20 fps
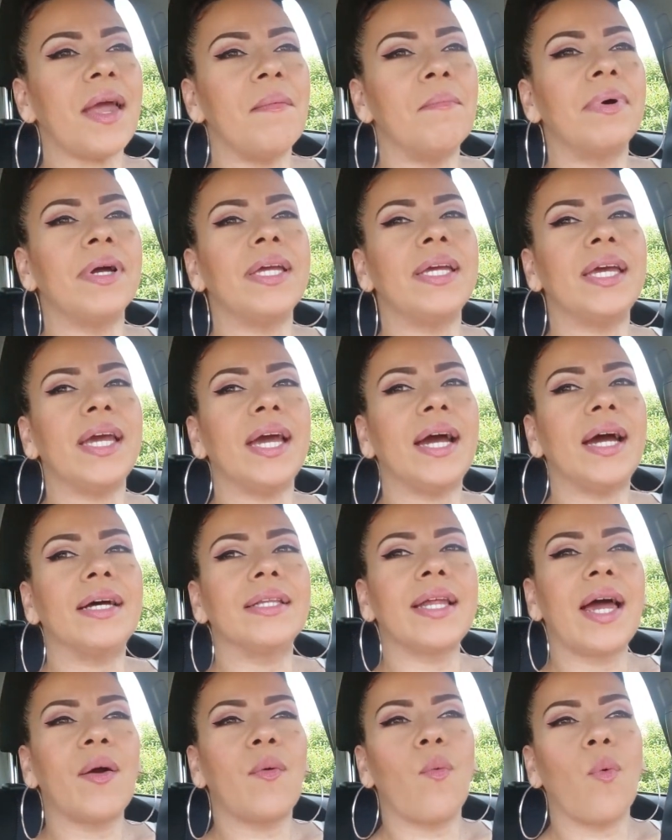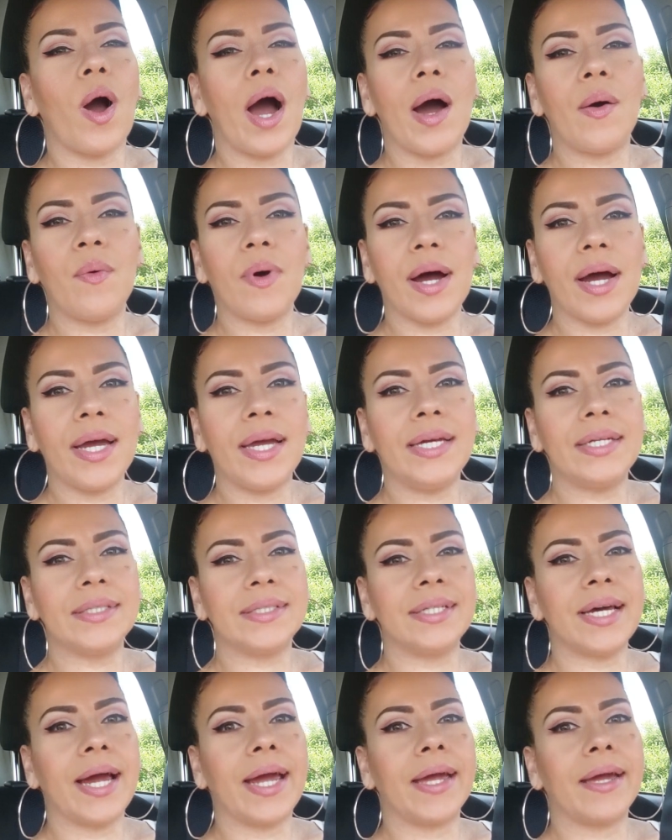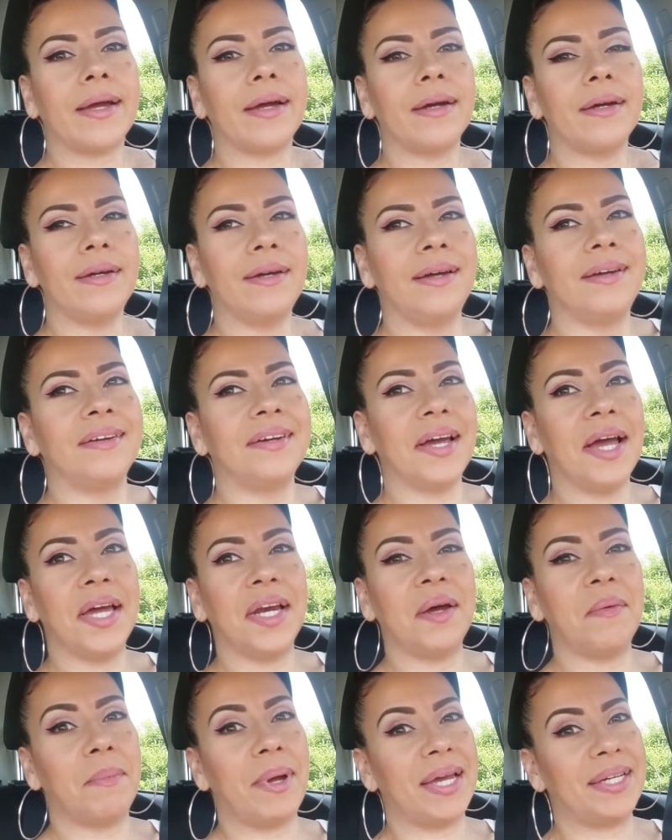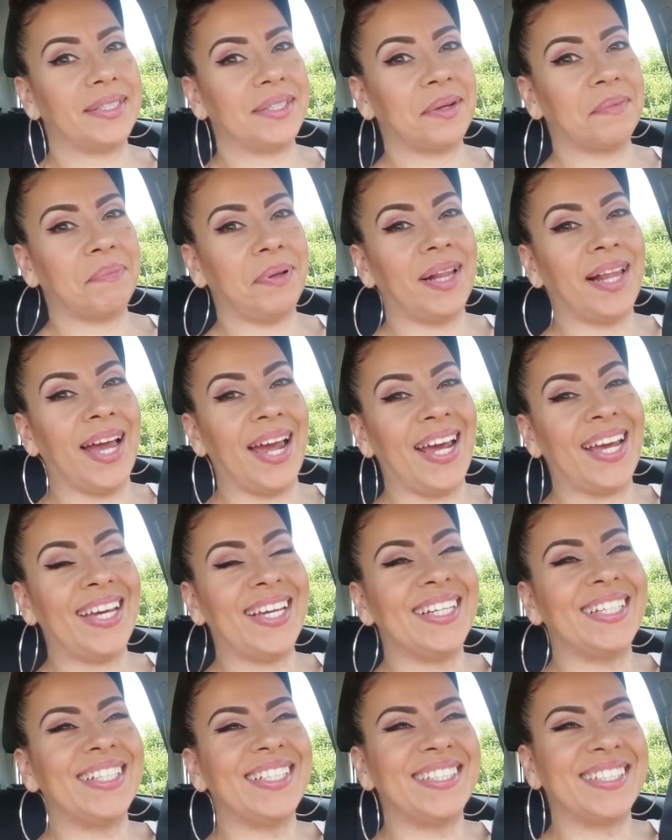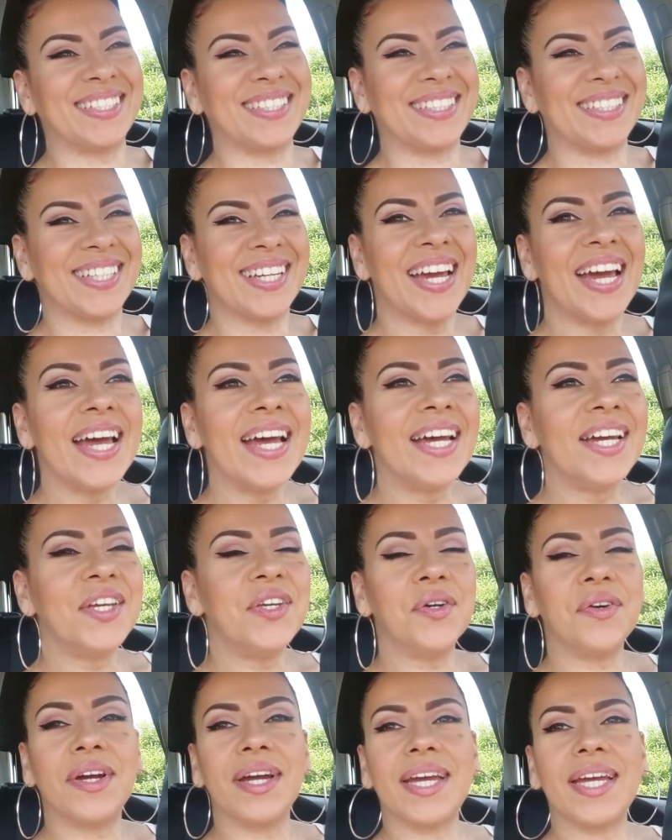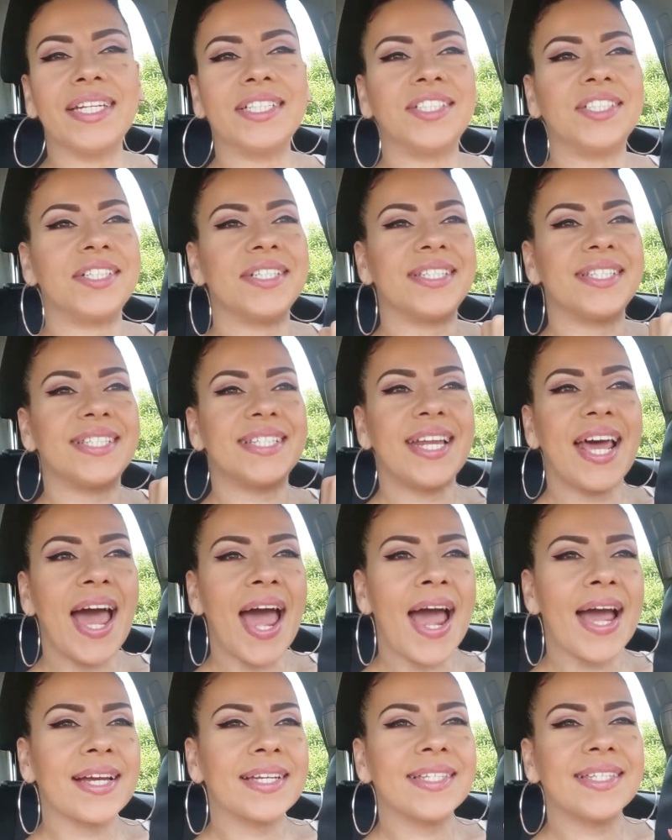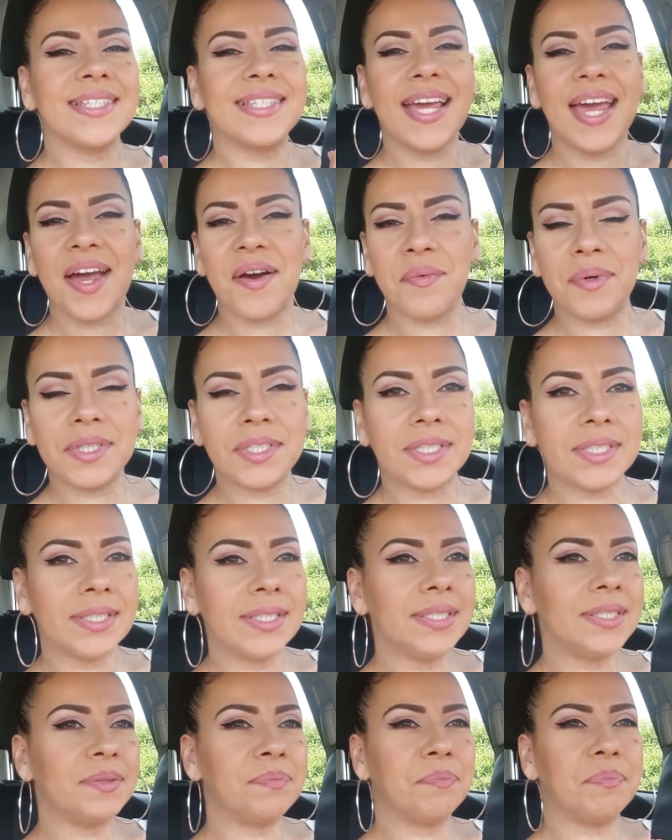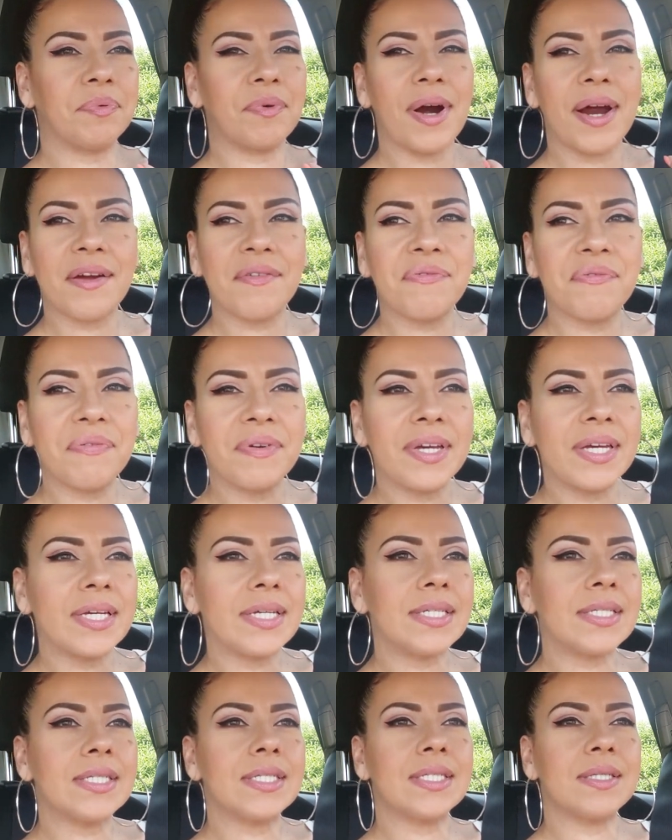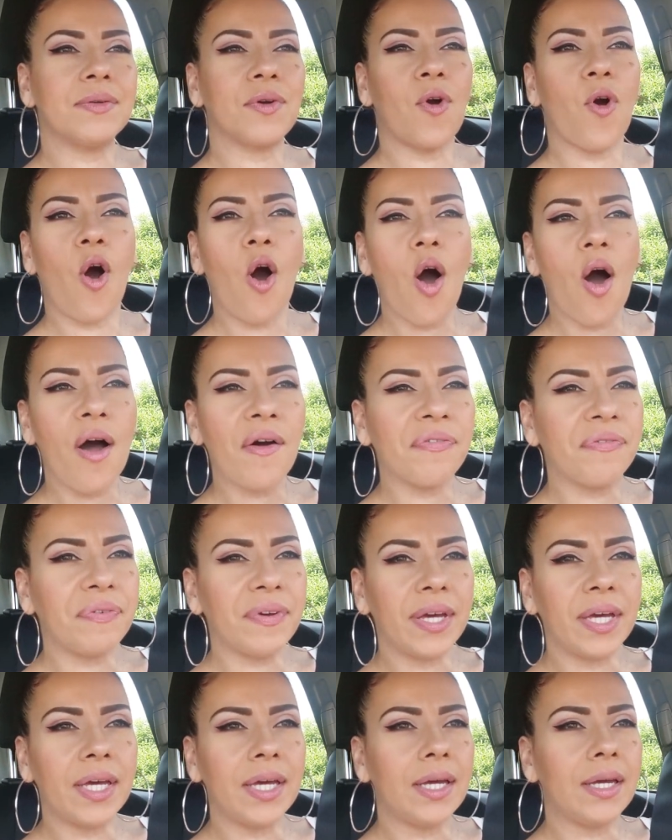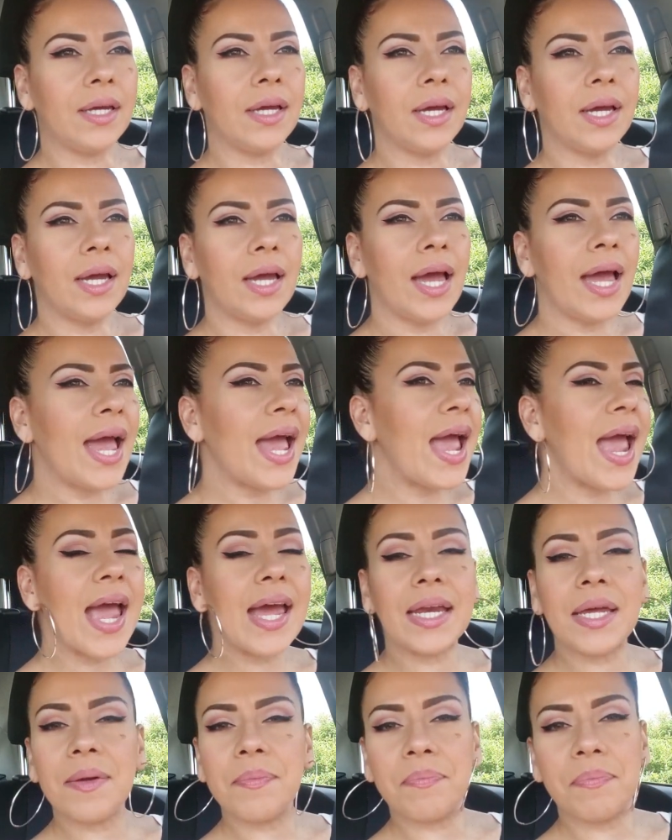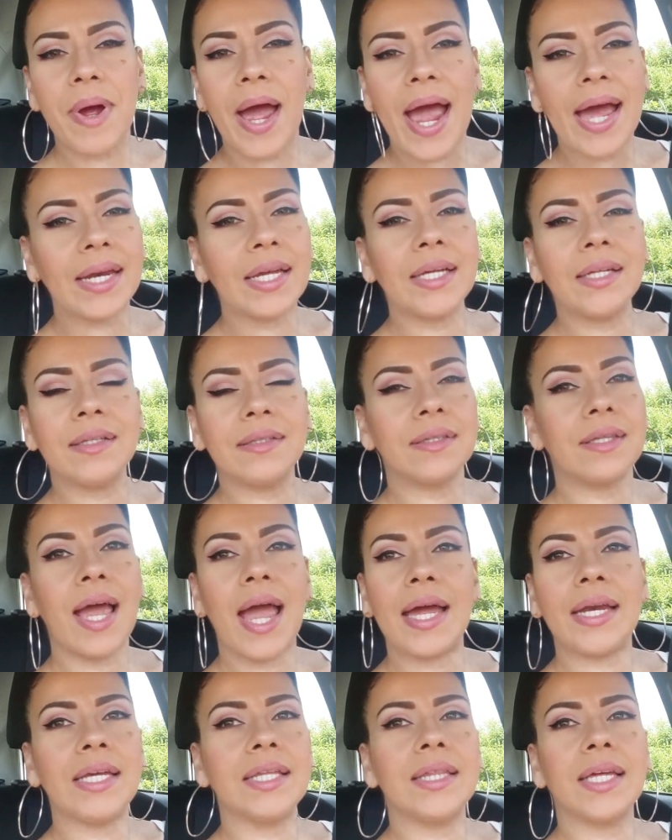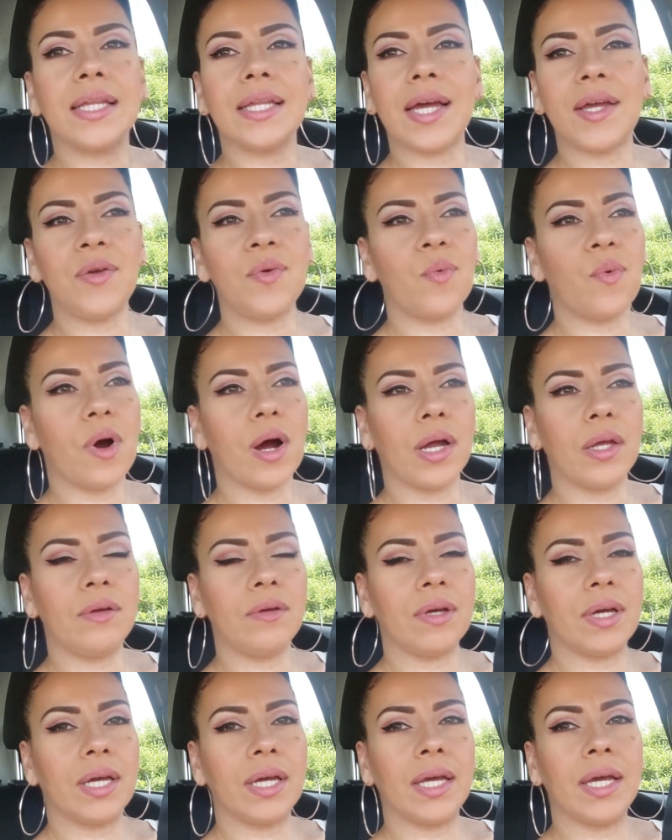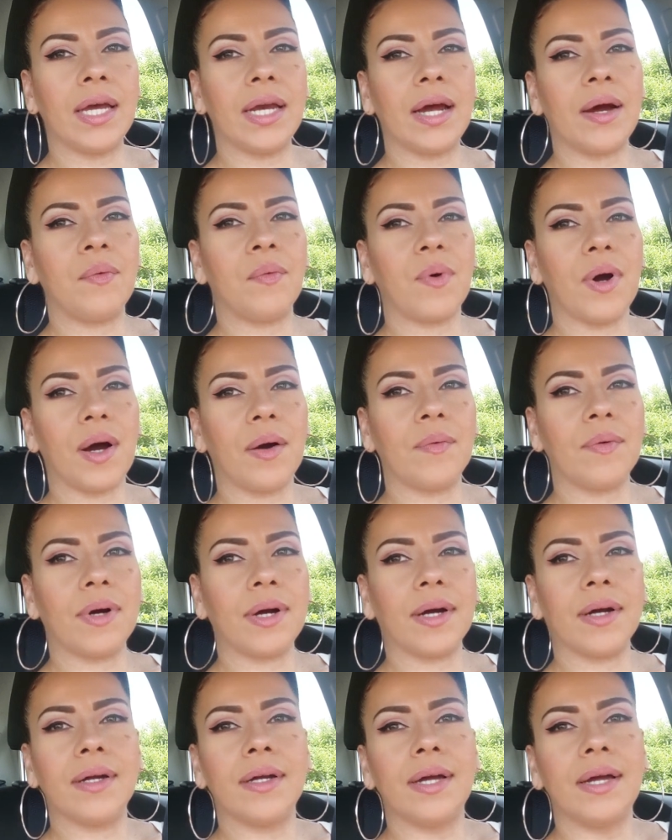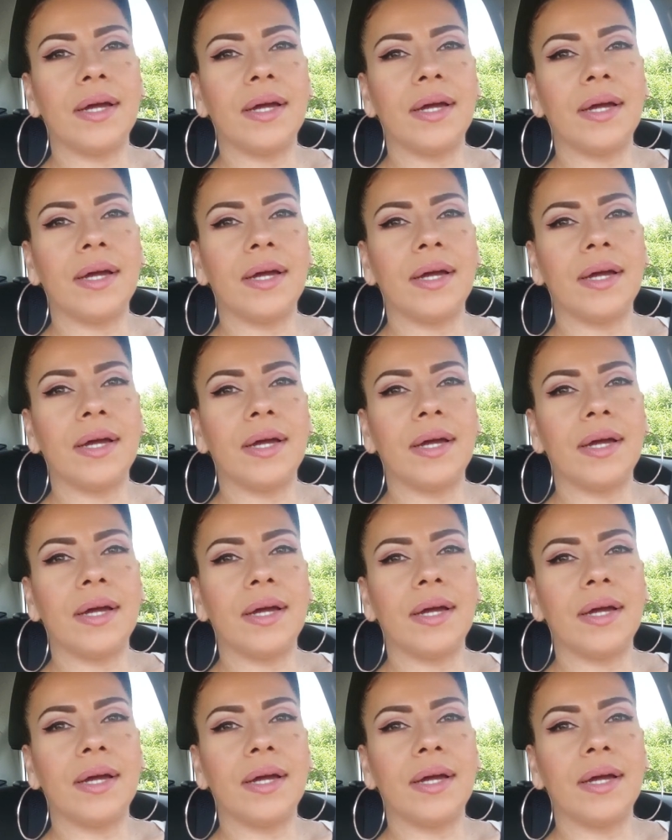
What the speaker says: but yeah, like Wawa is like an amazing place. You could get your snacks, sandwiches, breakfast, coffee, anything that you want, you can get at Wawa.